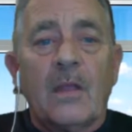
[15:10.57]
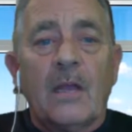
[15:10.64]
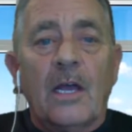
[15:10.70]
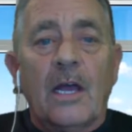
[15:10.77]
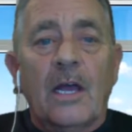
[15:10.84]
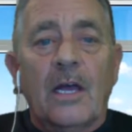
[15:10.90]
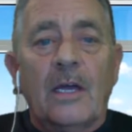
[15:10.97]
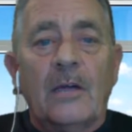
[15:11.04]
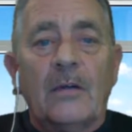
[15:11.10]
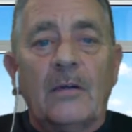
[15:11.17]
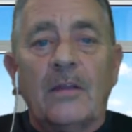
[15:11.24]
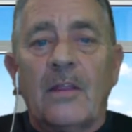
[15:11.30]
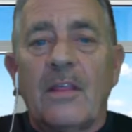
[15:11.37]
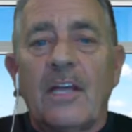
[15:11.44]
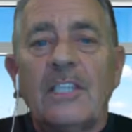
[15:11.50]
And
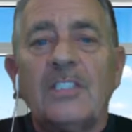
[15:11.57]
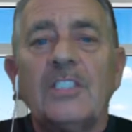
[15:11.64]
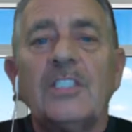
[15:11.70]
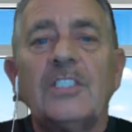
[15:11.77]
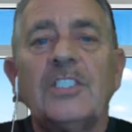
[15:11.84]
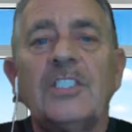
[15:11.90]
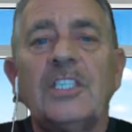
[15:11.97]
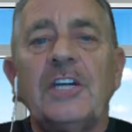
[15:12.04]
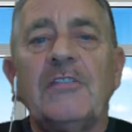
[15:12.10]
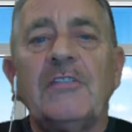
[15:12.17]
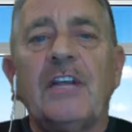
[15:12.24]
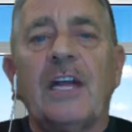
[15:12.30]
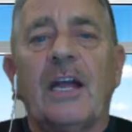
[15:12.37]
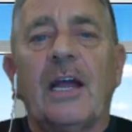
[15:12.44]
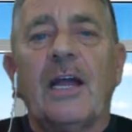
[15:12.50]
things are
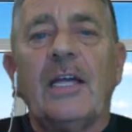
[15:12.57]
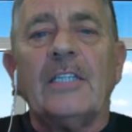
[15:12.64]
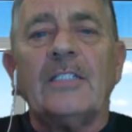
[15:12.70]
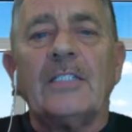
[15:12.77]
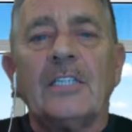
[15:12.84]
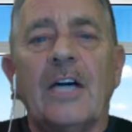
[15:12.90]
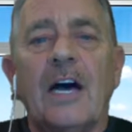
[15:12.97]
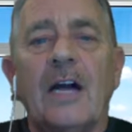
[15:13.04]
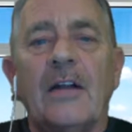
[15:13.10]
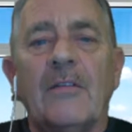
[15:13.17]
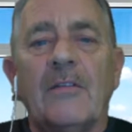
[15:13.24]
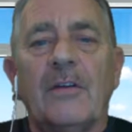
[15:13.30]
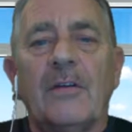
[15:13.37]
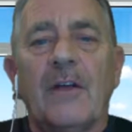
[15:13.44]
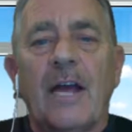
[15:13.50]
shifting inside of
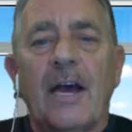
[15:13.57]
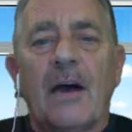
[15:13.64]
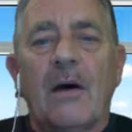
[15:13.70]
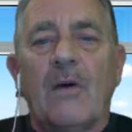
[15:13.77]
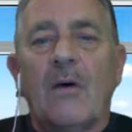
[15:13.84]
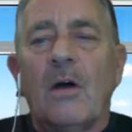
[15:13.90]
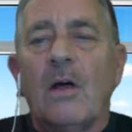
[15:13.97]
you now,